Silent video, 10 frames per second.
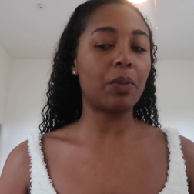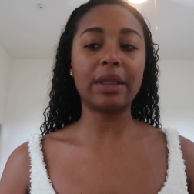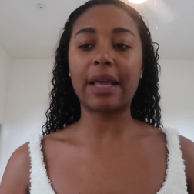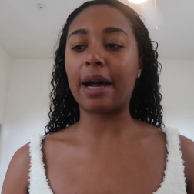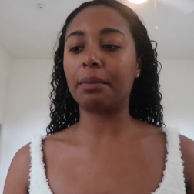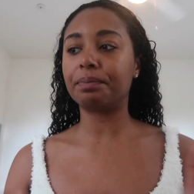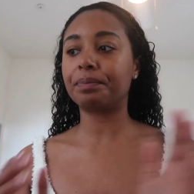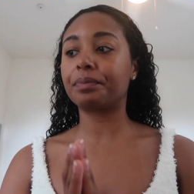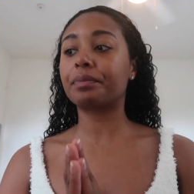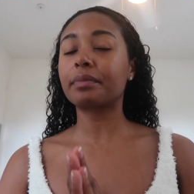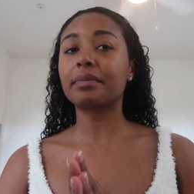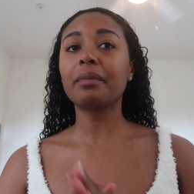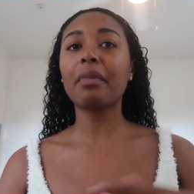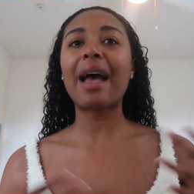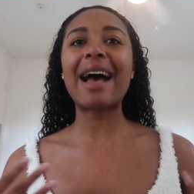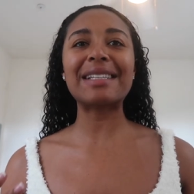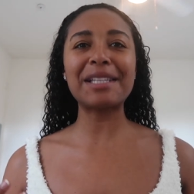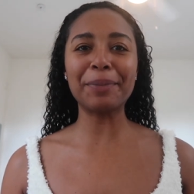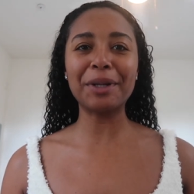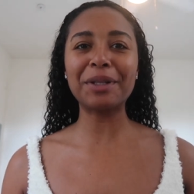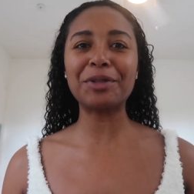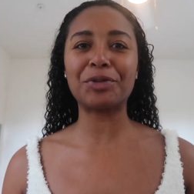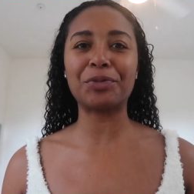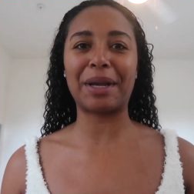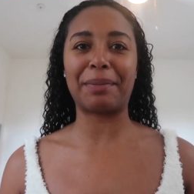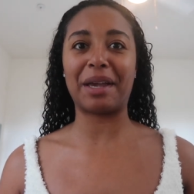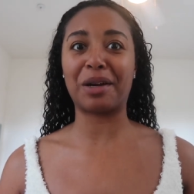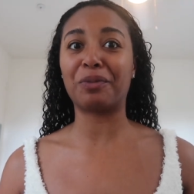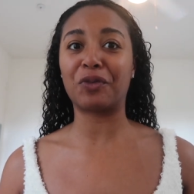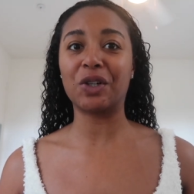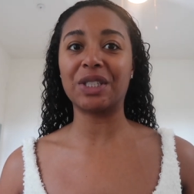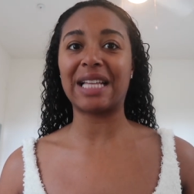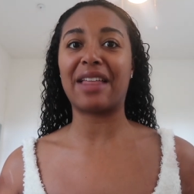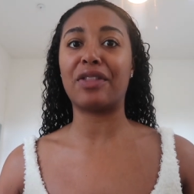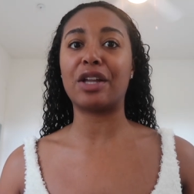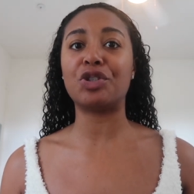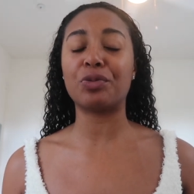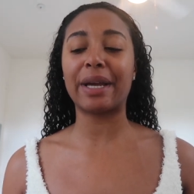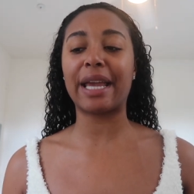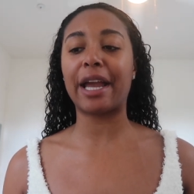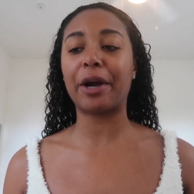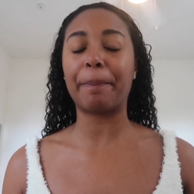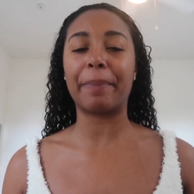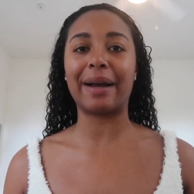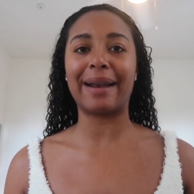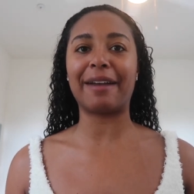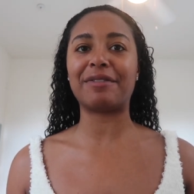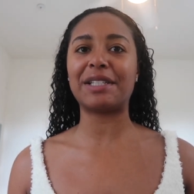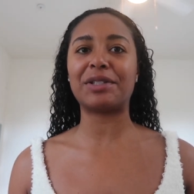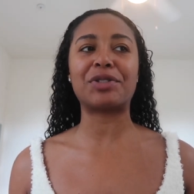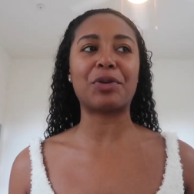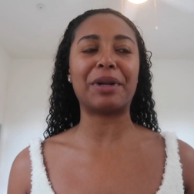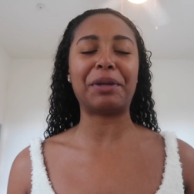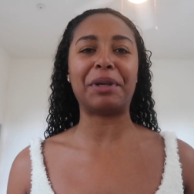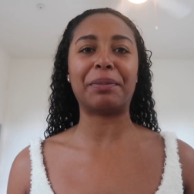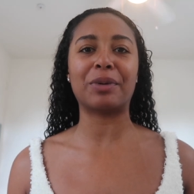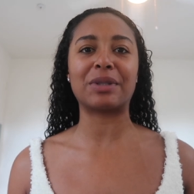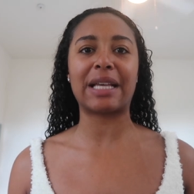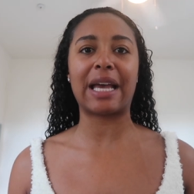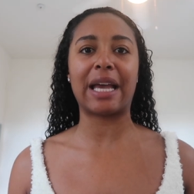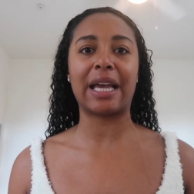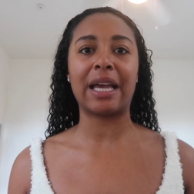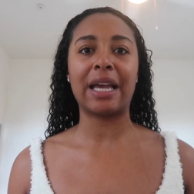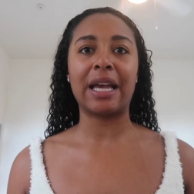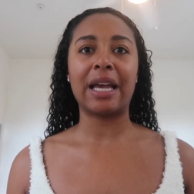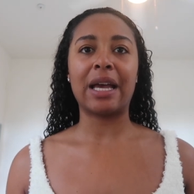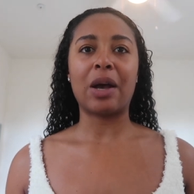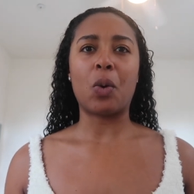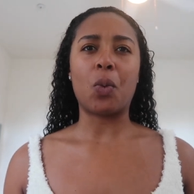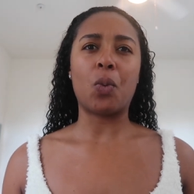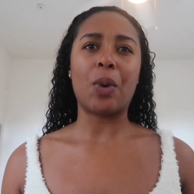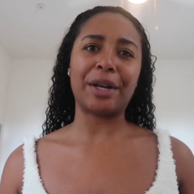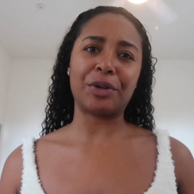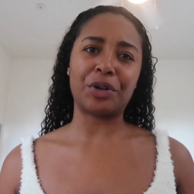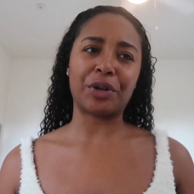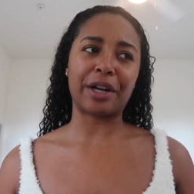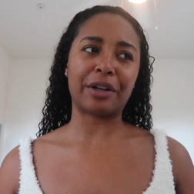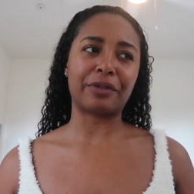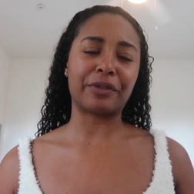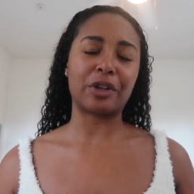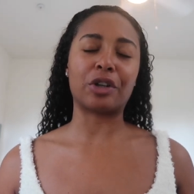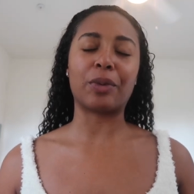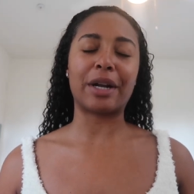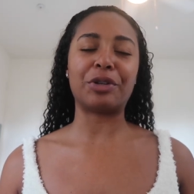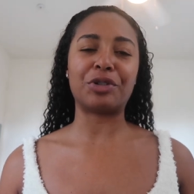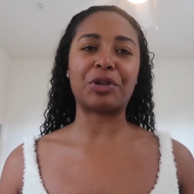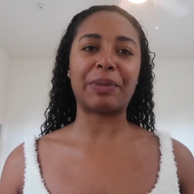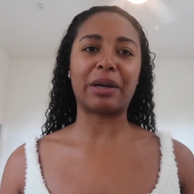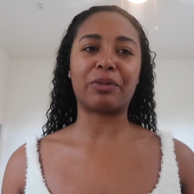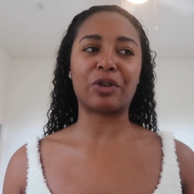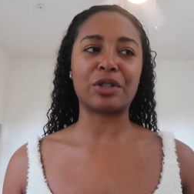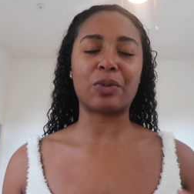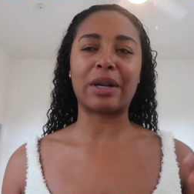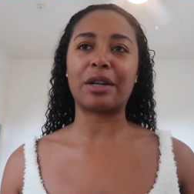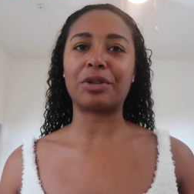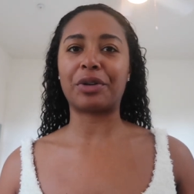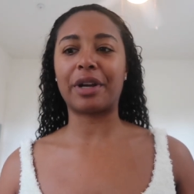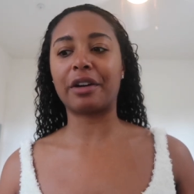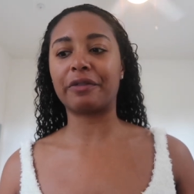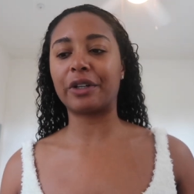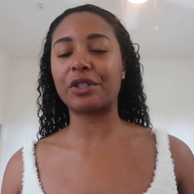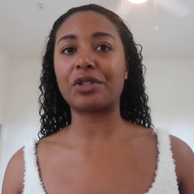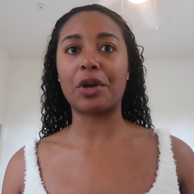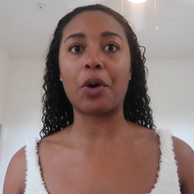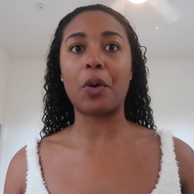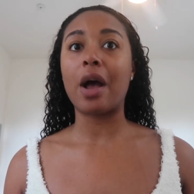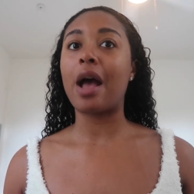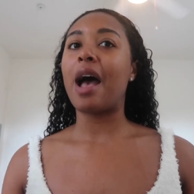with that, I typically do my makeup first and then do my hair, but I've seen so many people say why do you do your hair or why do you do your makeup first? Why not do your hair first? So